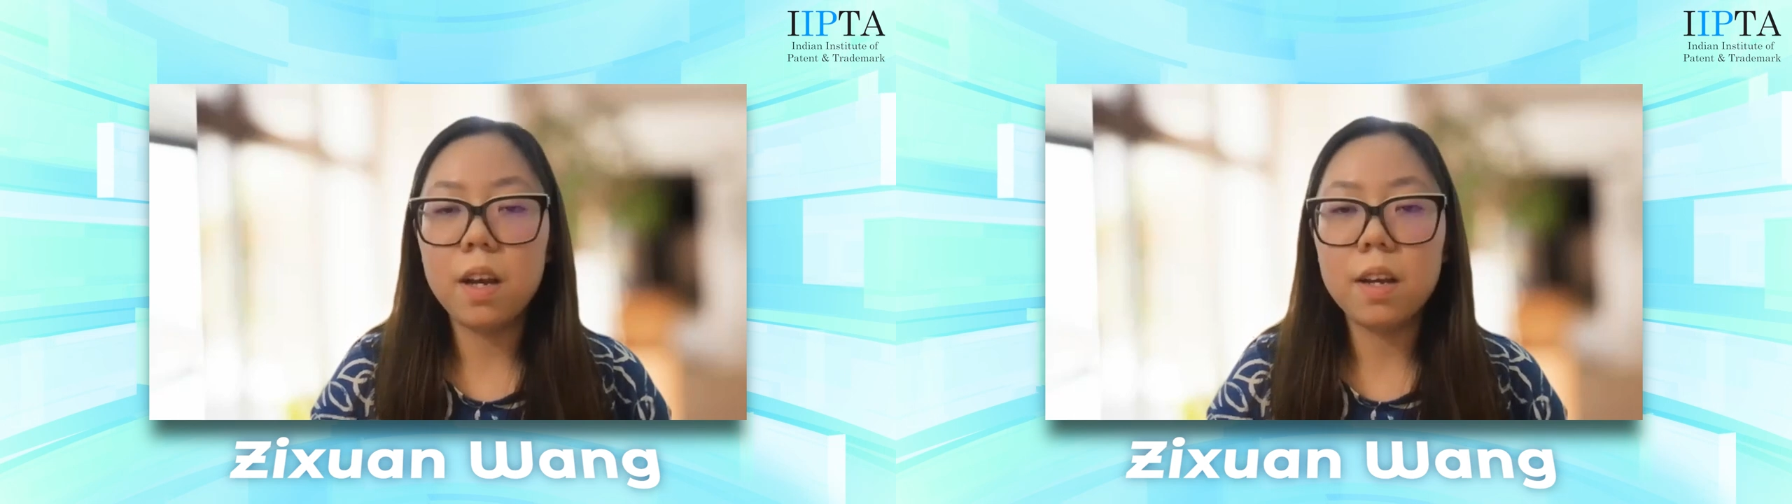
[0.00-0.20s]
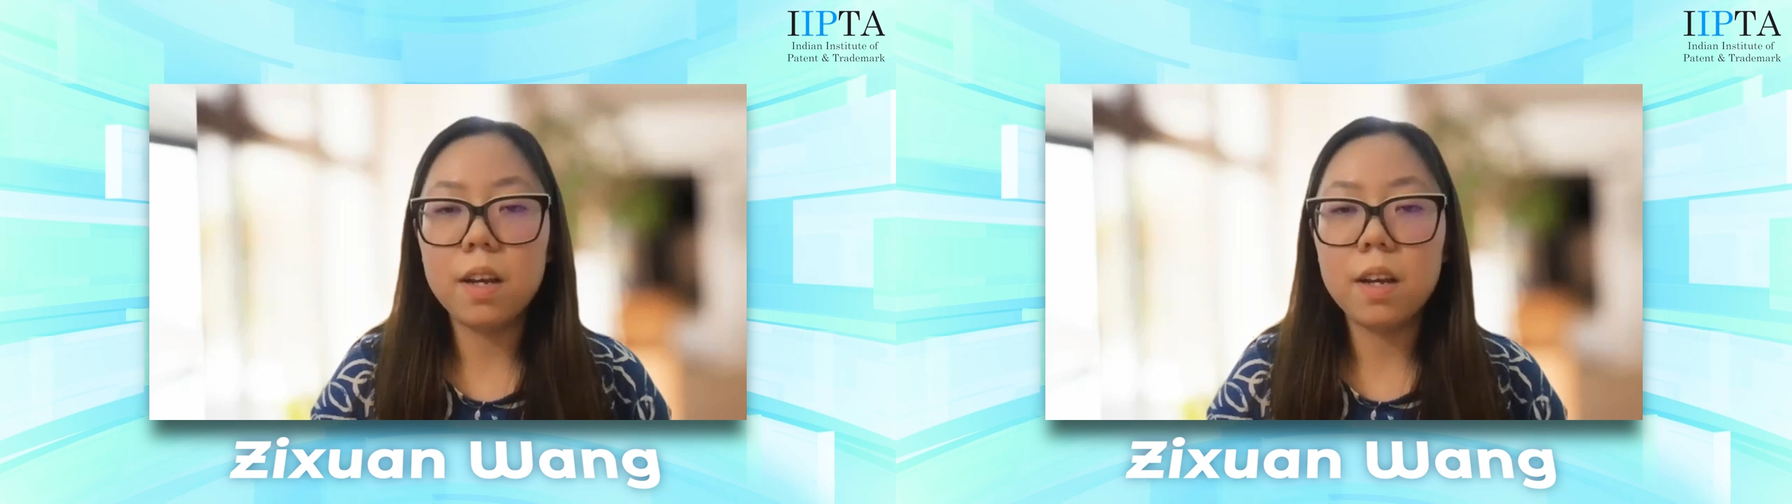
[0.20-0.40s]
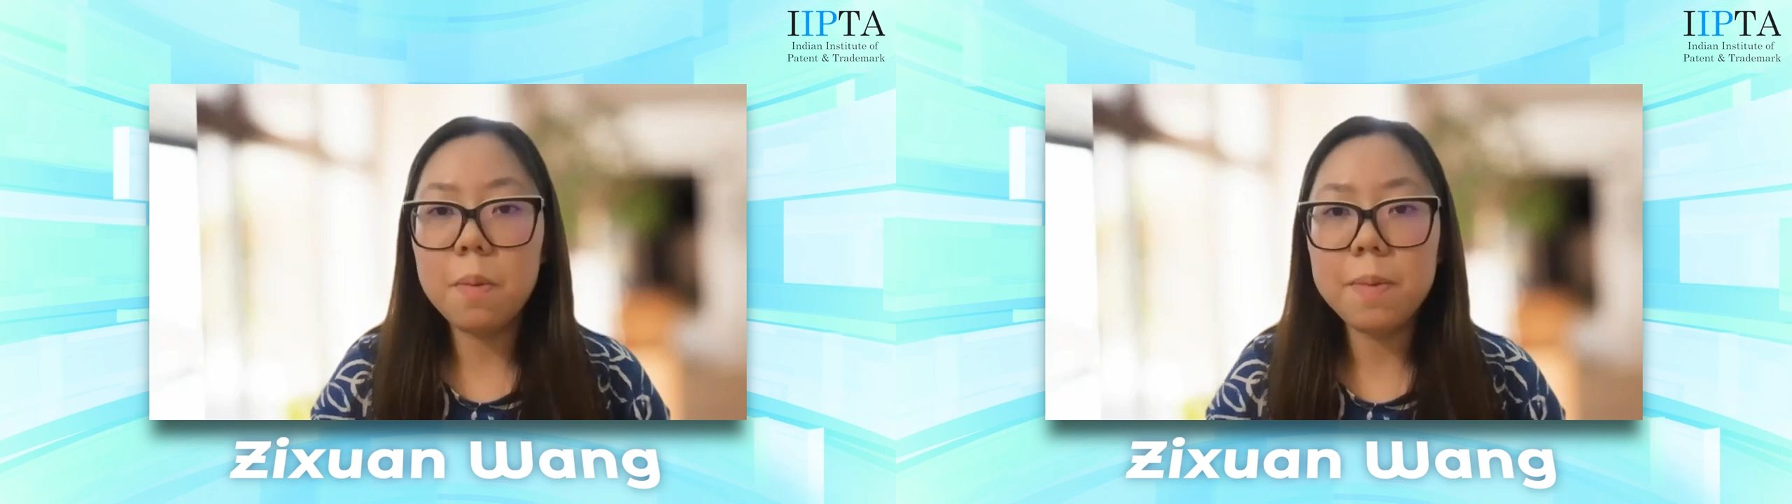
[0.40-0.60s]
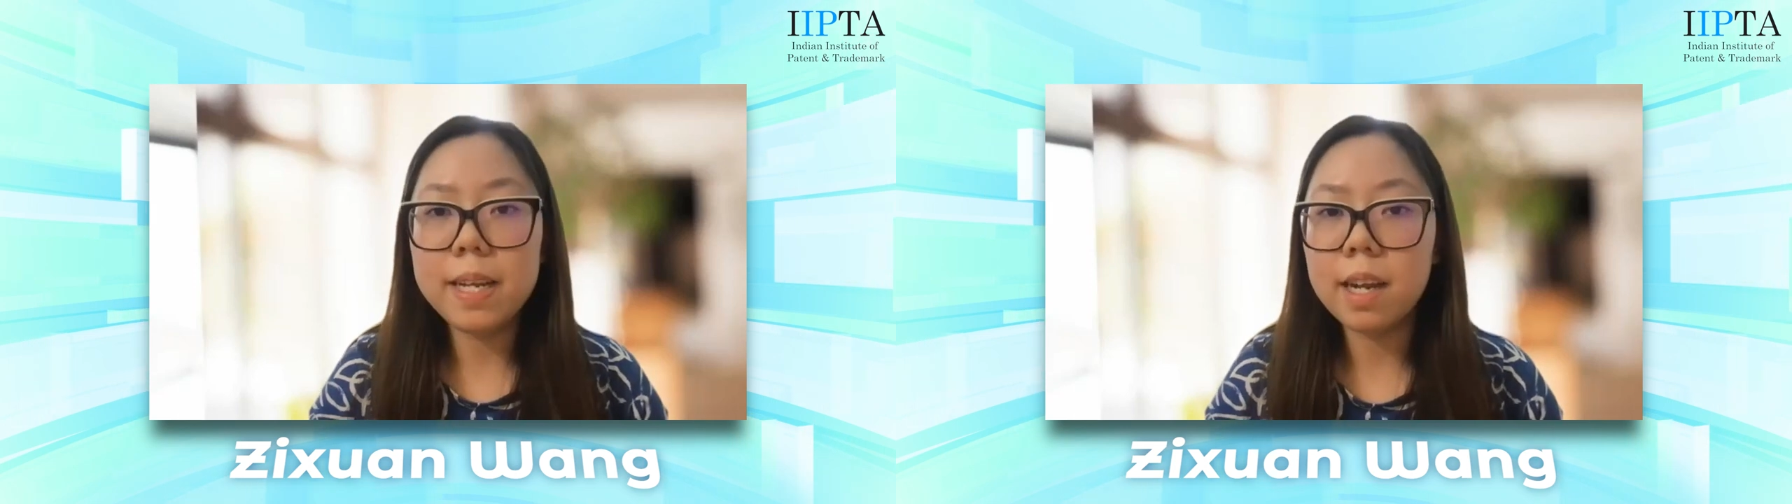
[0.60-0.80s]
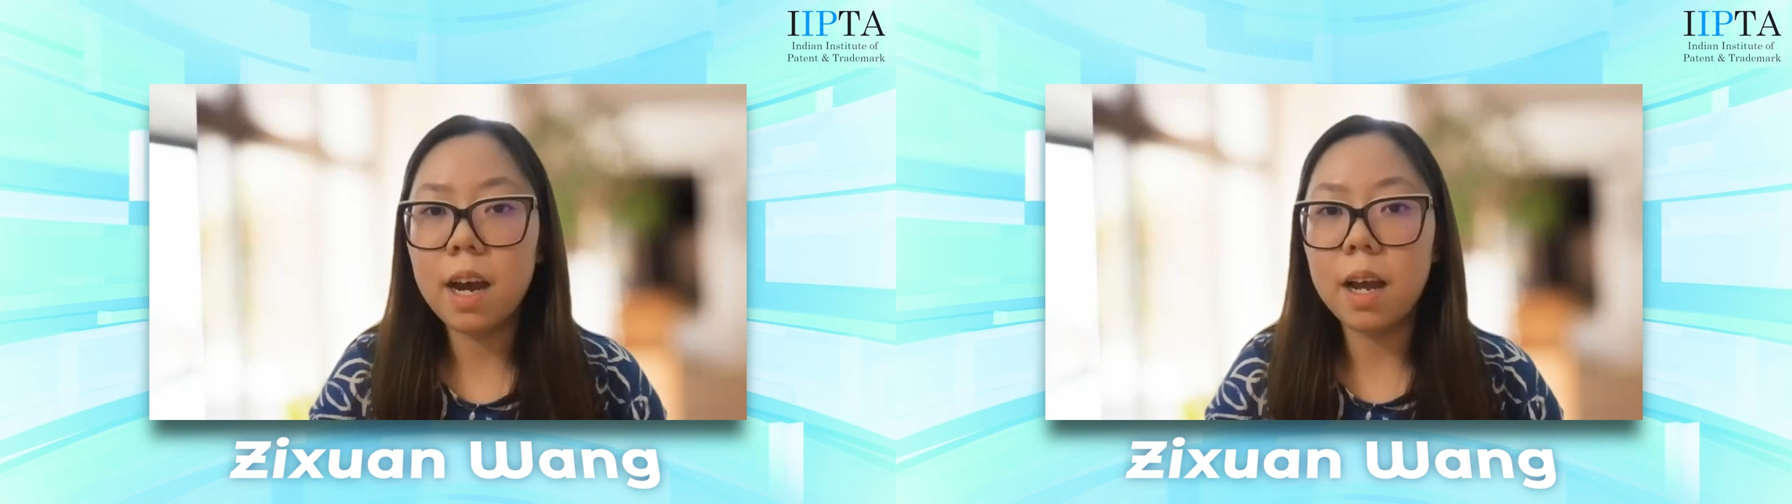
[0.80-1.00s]
So many
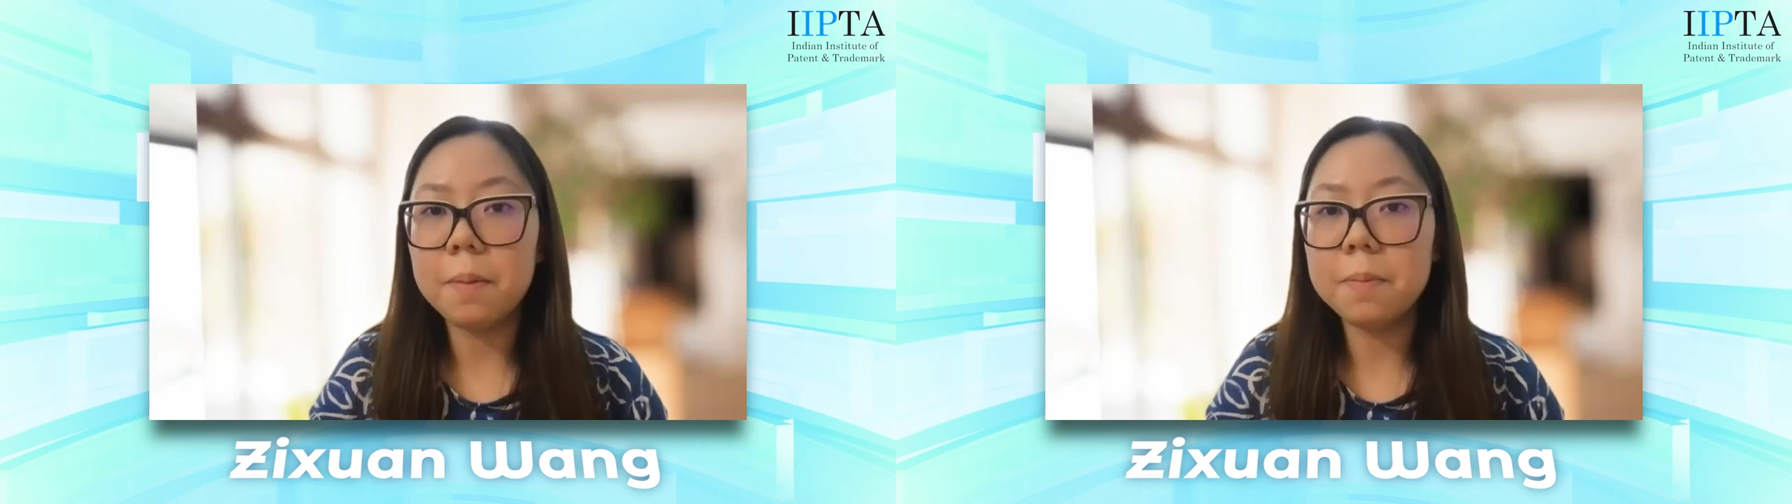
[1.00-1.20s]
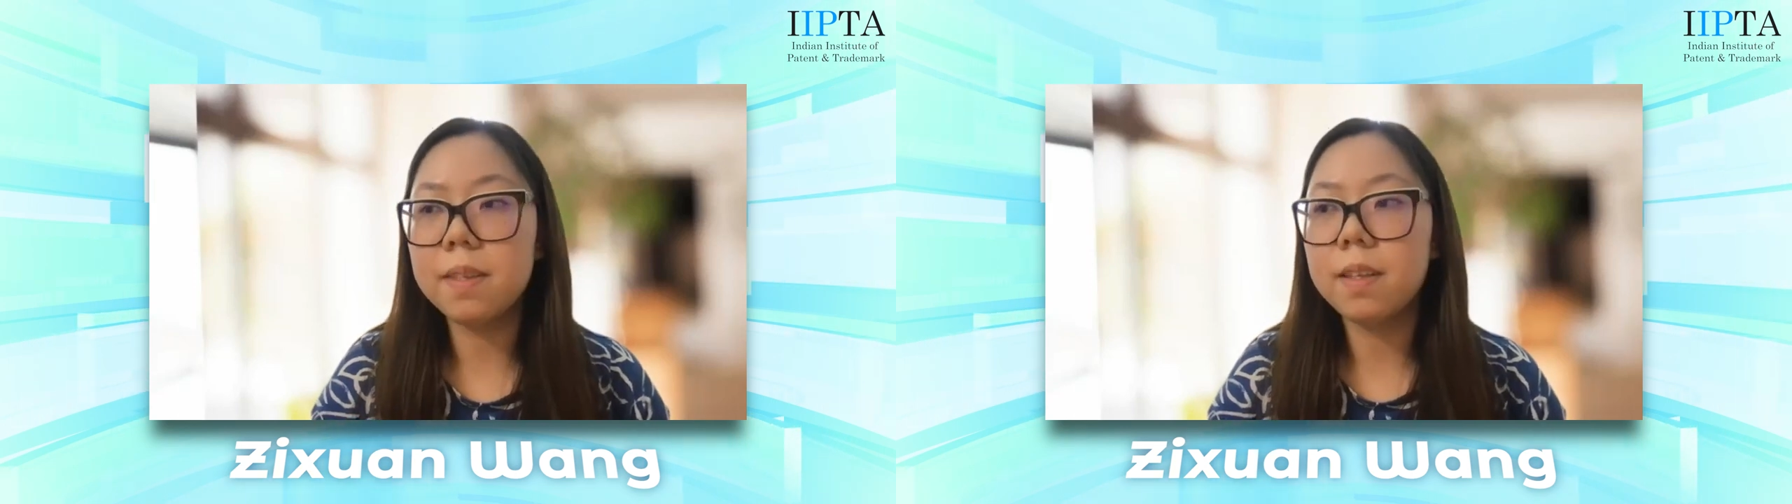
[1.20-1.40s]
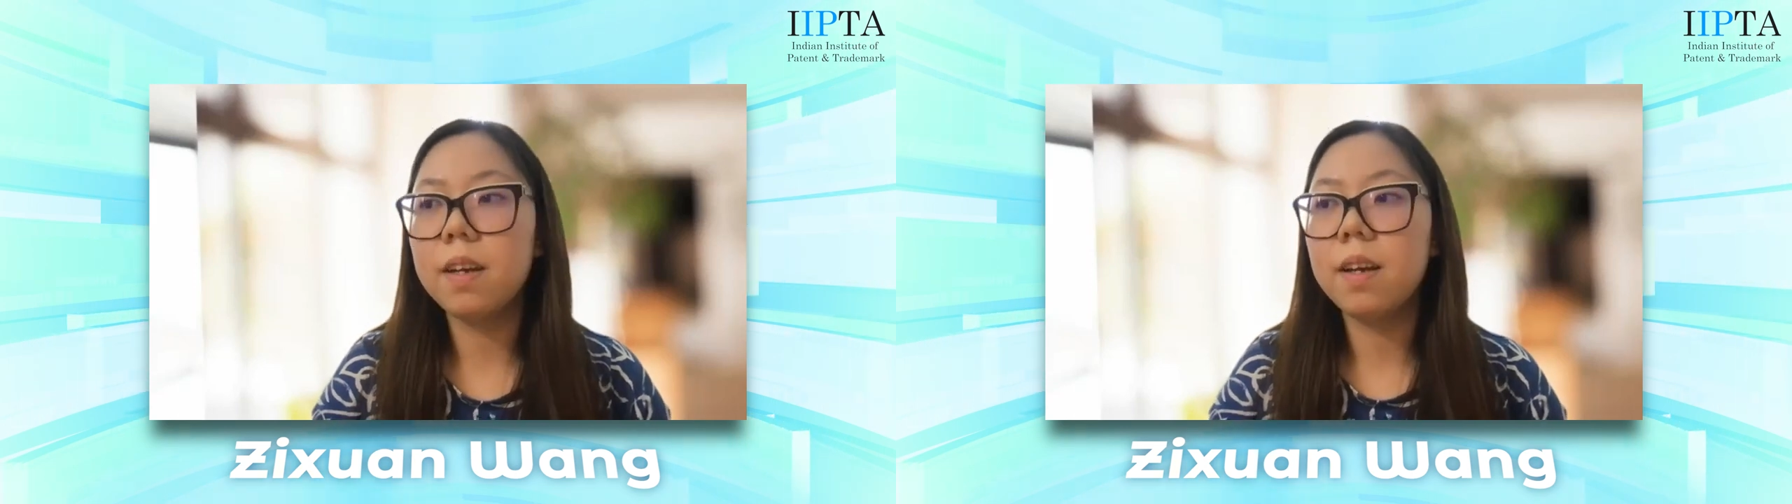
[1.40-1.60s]
times